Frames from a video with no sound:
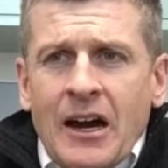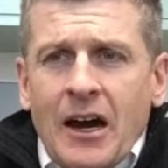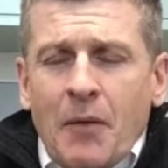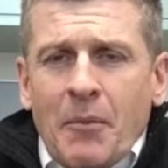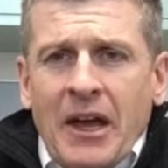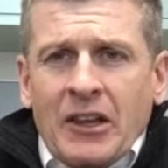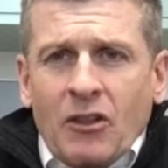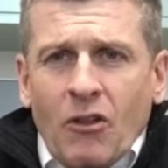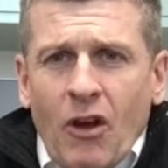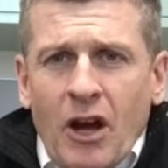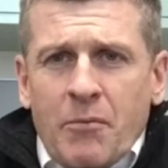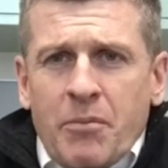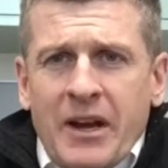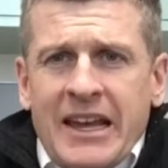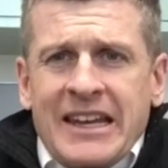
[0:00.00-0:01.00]
um, at
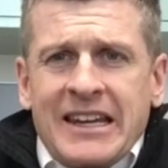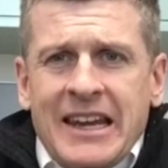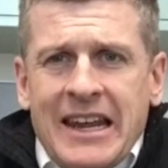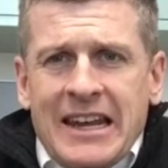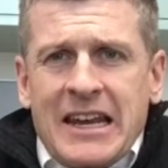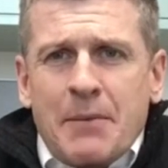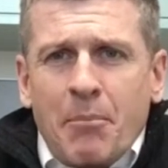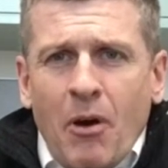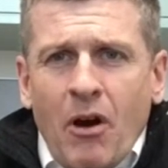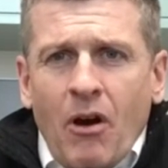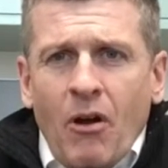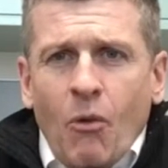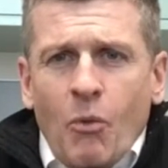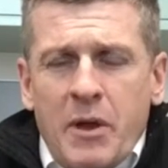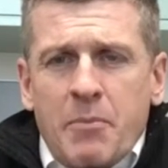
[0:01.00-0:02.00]
Lakpa in, in
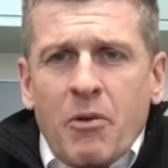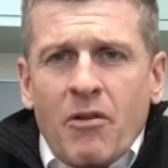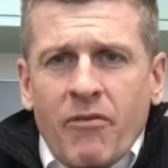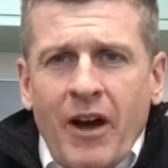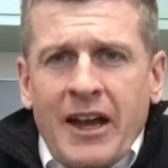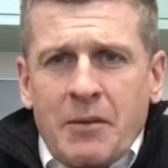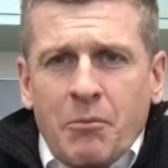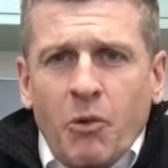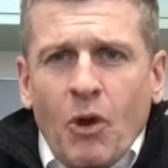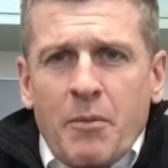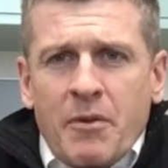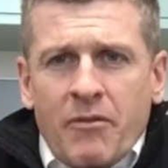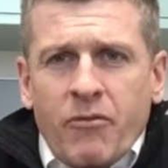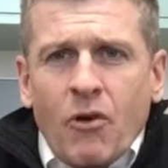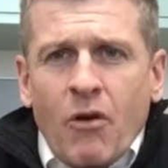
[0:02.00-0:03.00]
Nepal, we provide
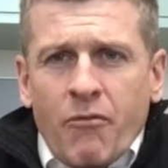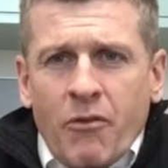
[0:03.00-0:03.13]
employment for